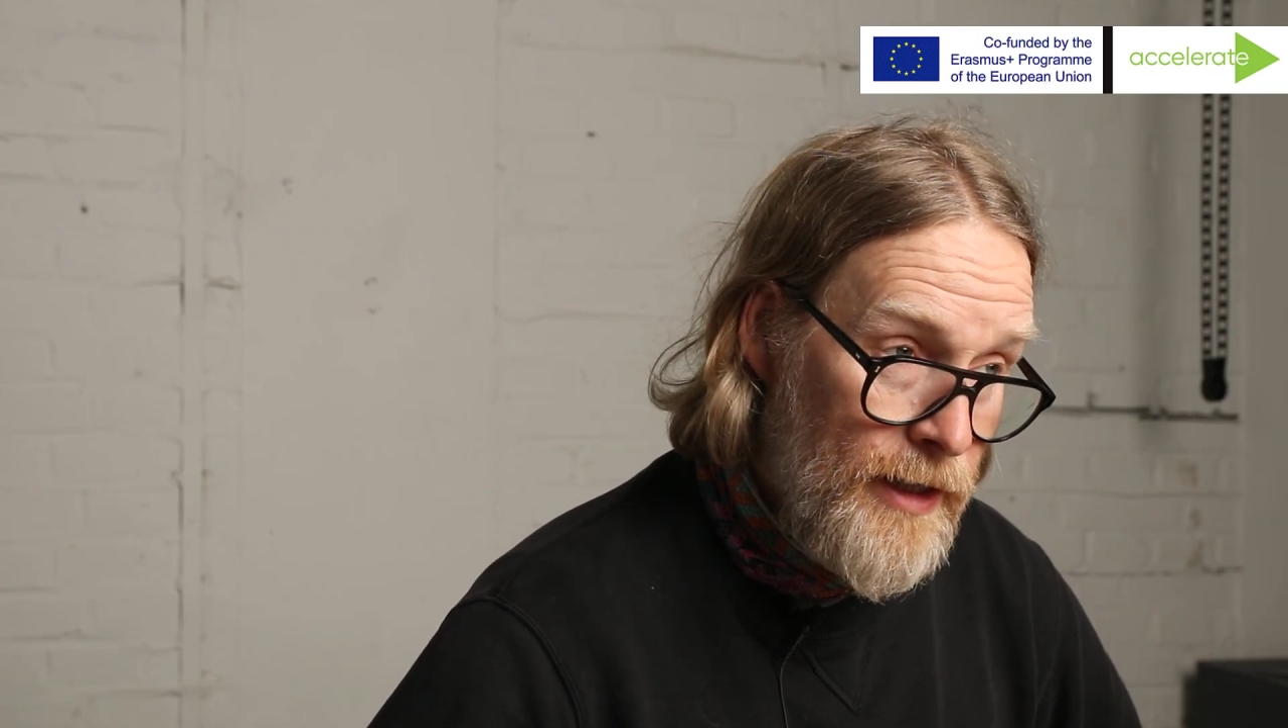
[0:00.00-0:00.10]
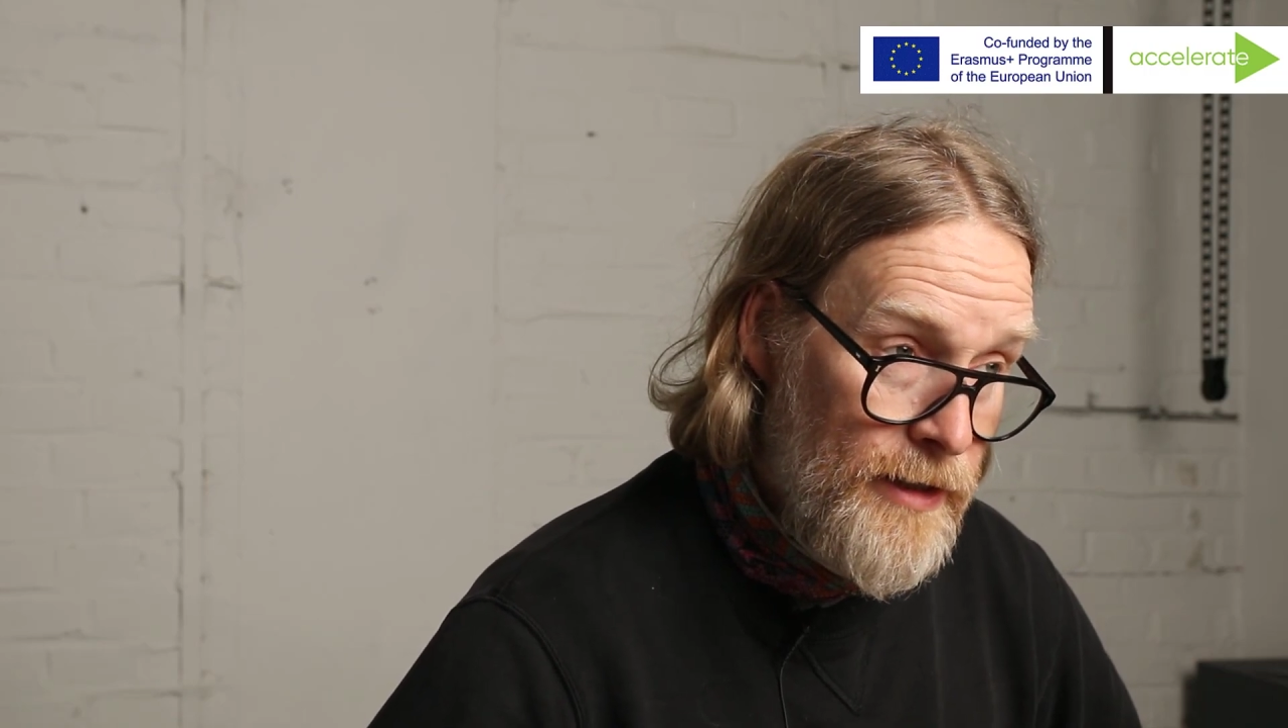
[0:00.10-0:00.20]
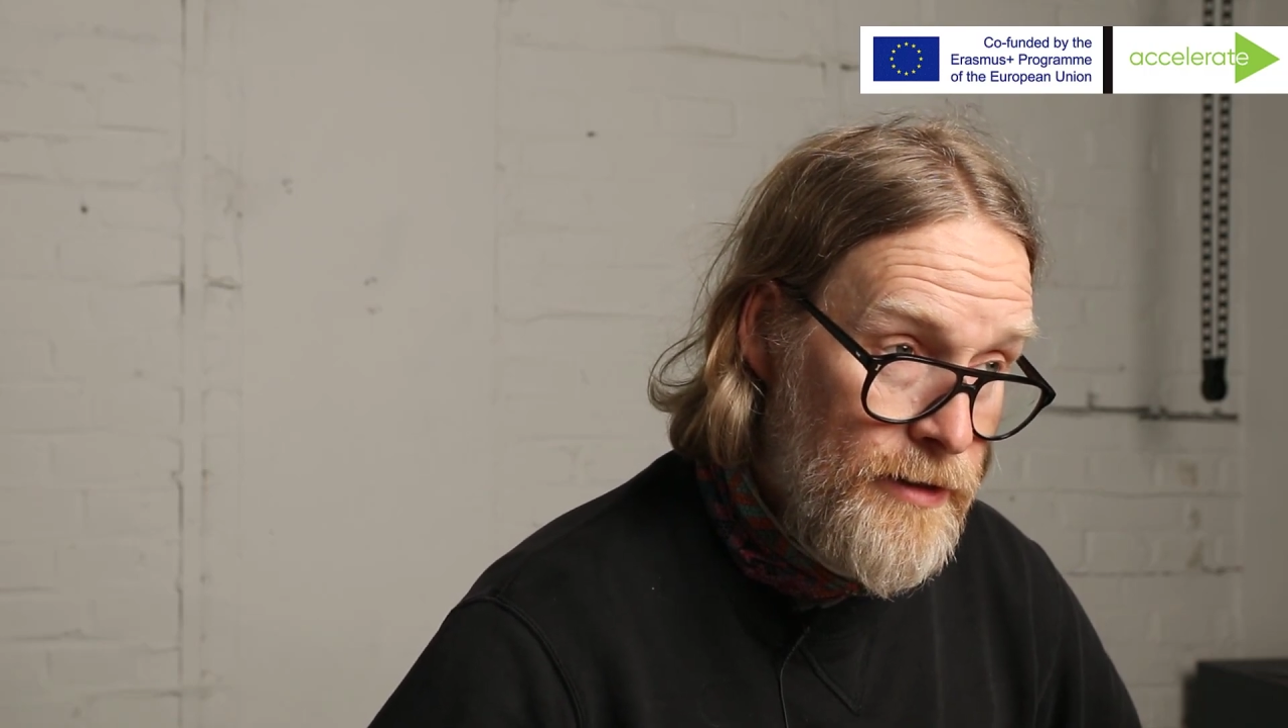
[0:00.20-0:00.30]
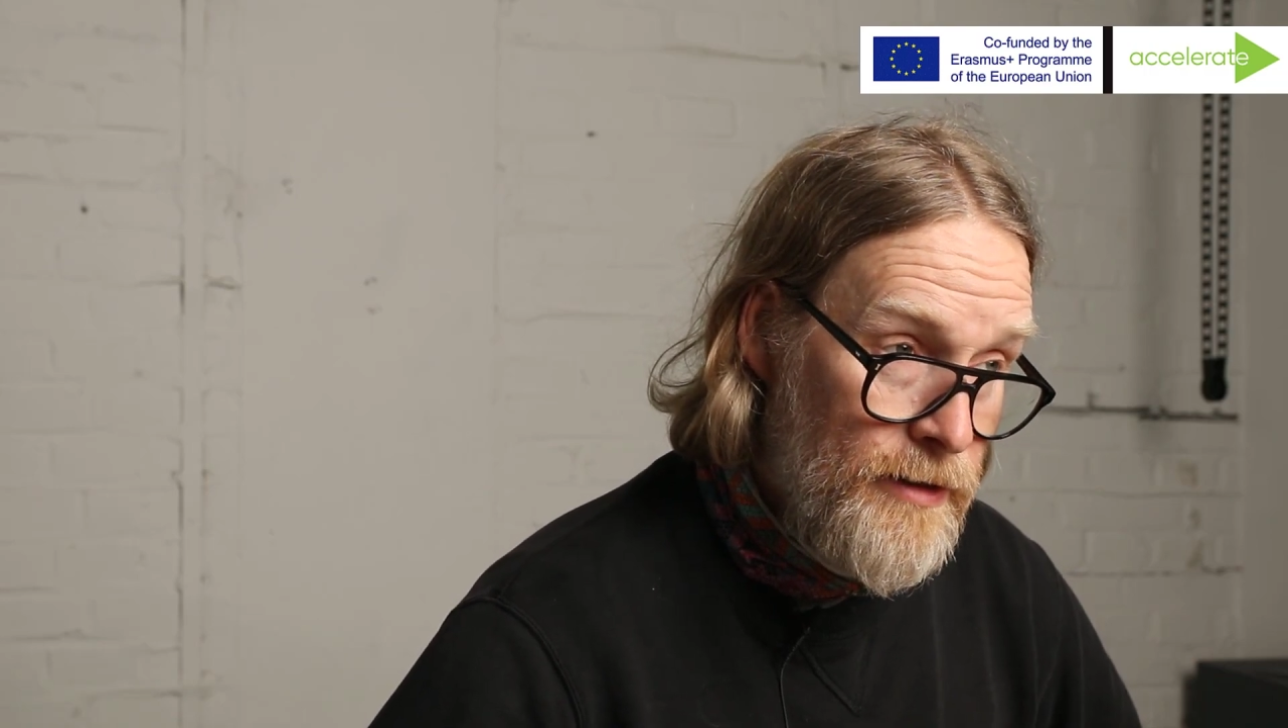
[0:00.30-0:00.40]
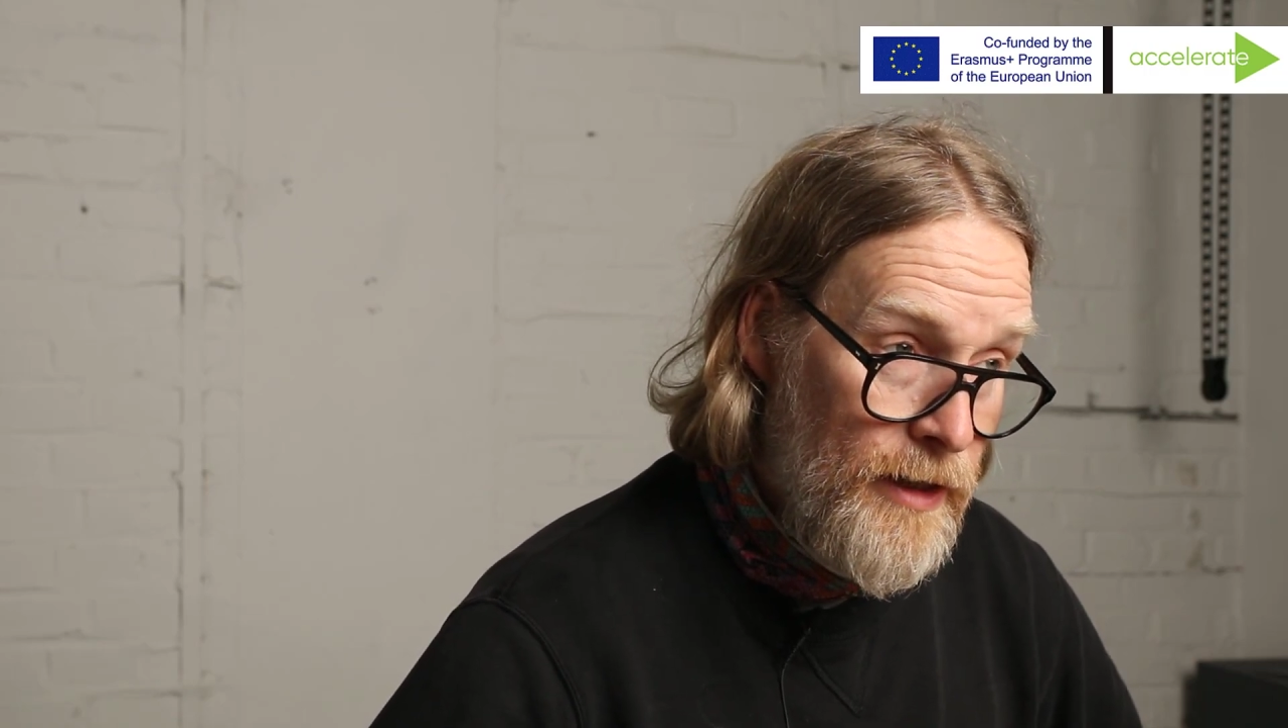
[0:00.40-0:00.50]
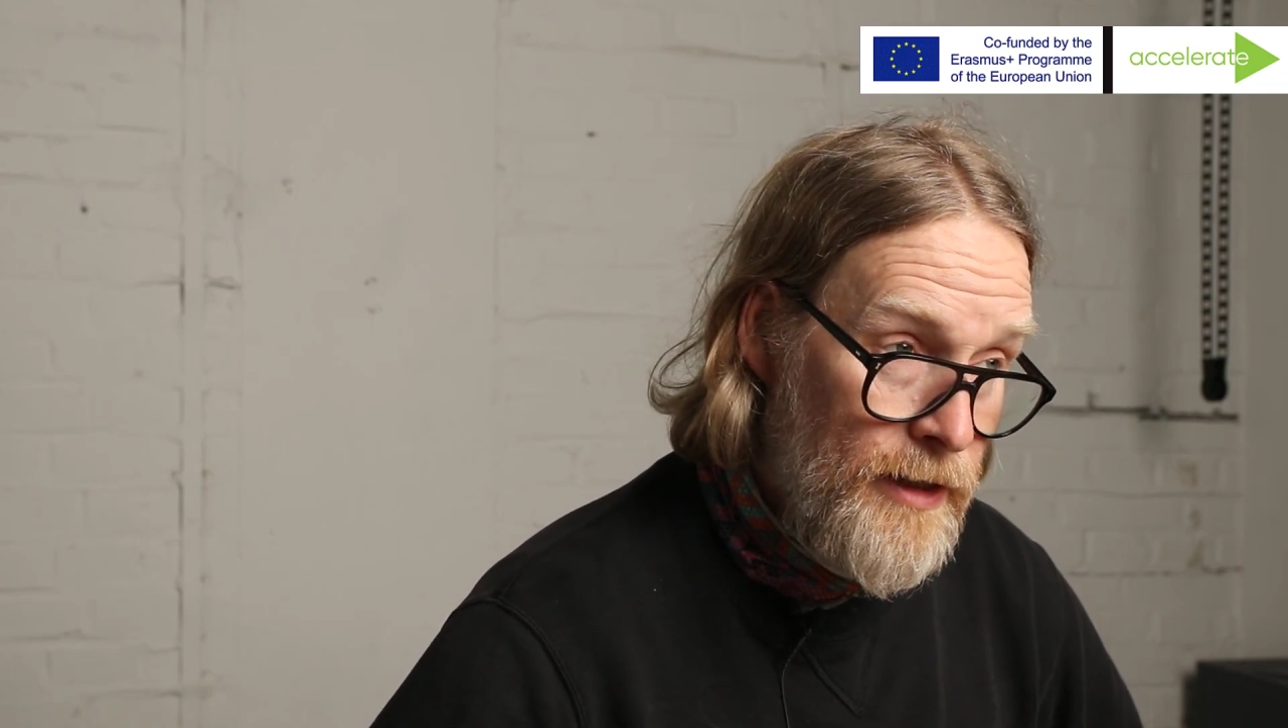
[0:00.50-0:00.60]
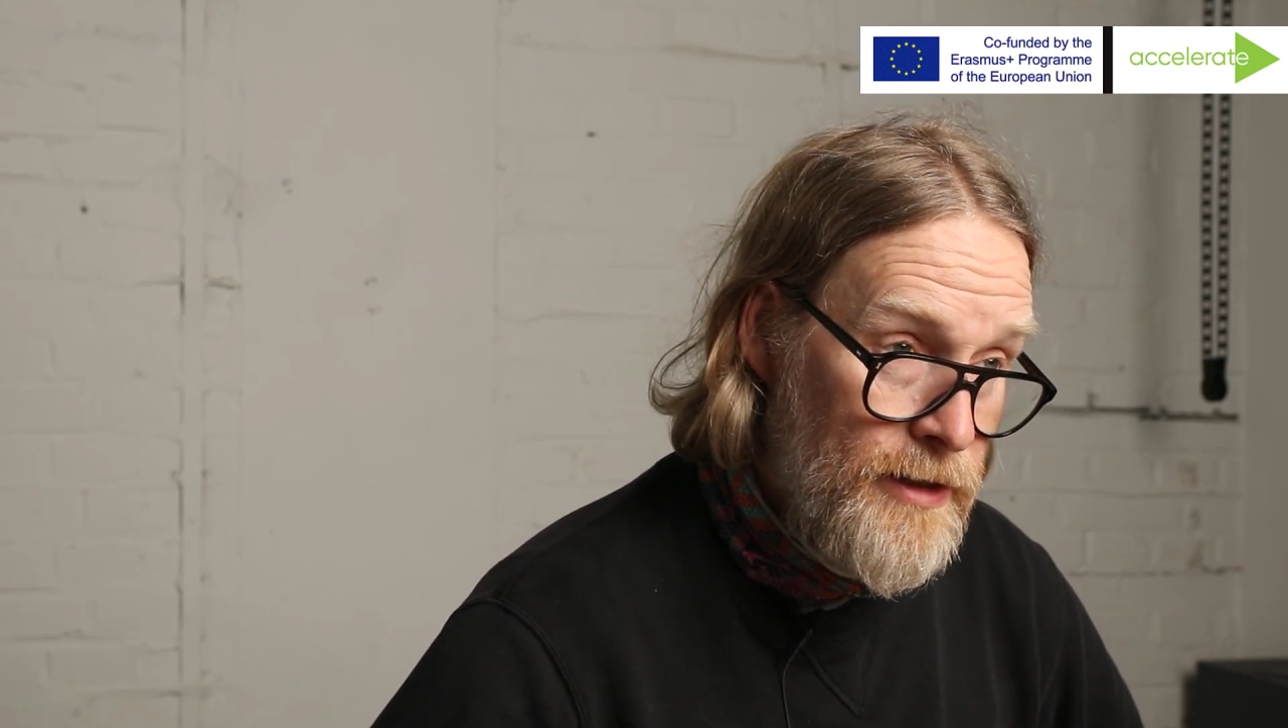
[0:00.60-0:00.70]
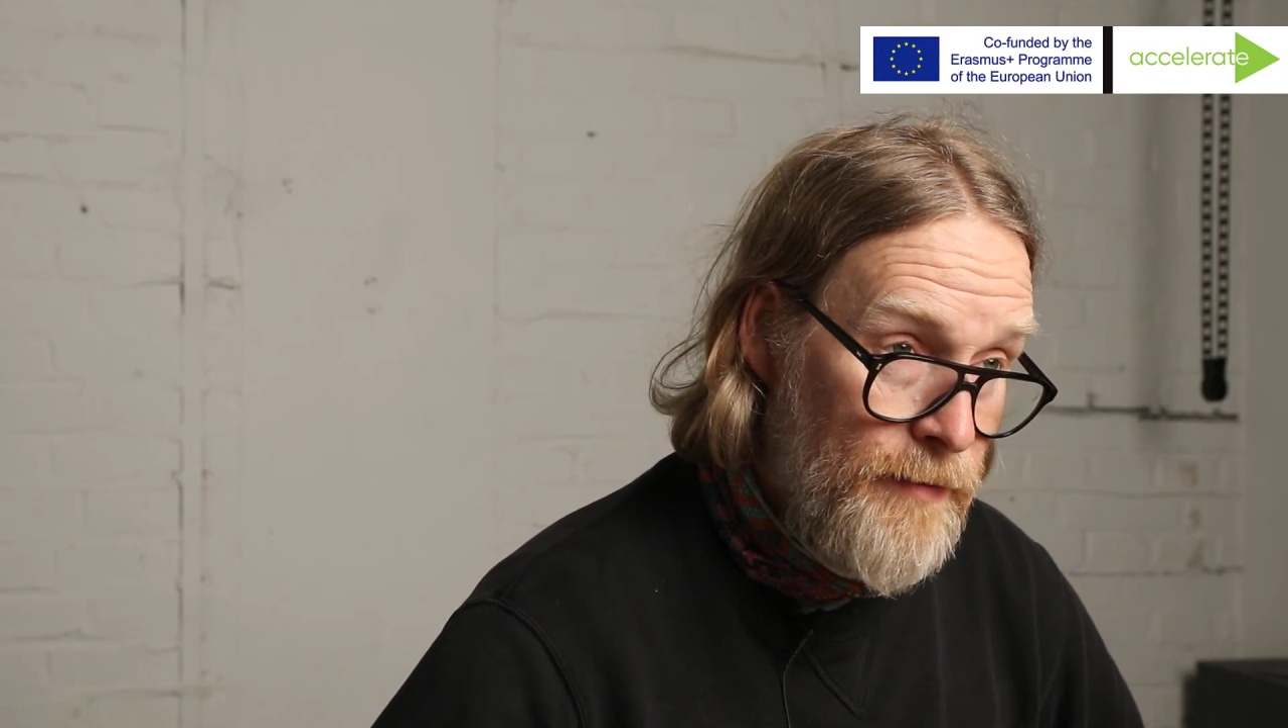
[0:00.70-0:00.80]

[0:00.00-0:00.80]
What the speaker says: is